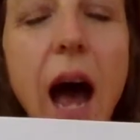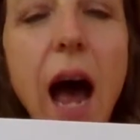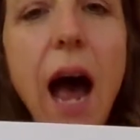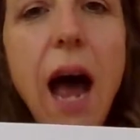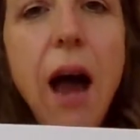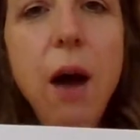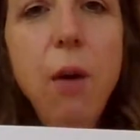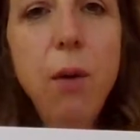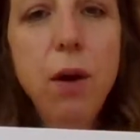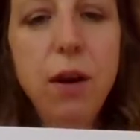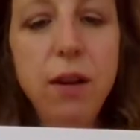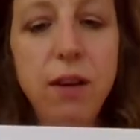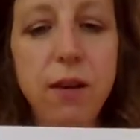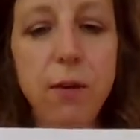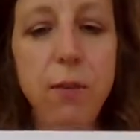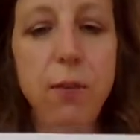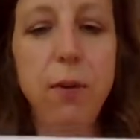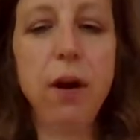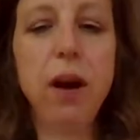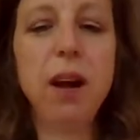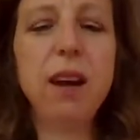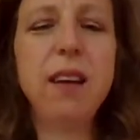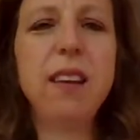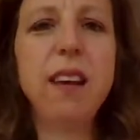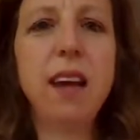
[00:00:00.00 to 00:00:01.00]
I want to
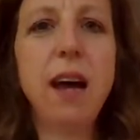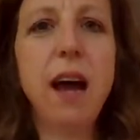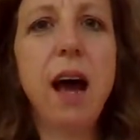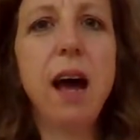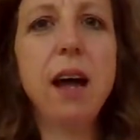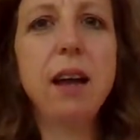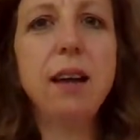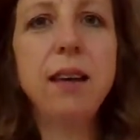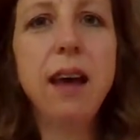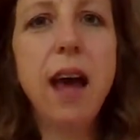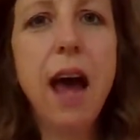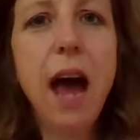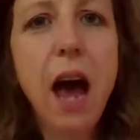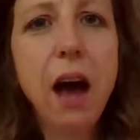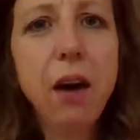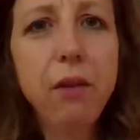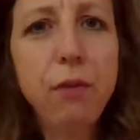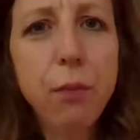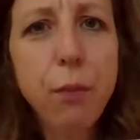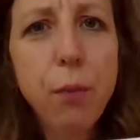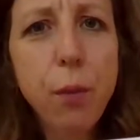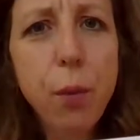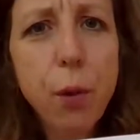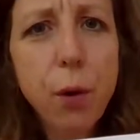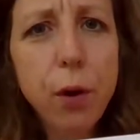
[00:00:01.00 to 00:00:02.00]
pray to God to have
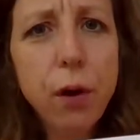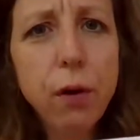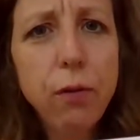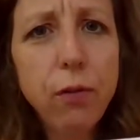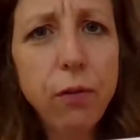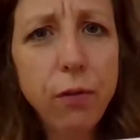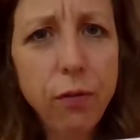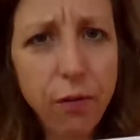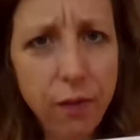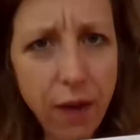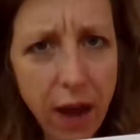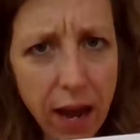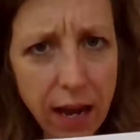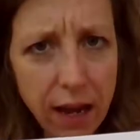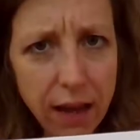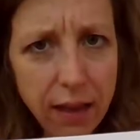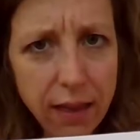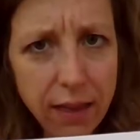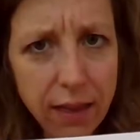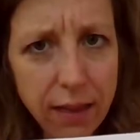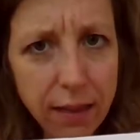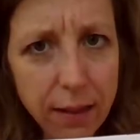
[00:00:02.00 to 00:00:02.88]
more faith.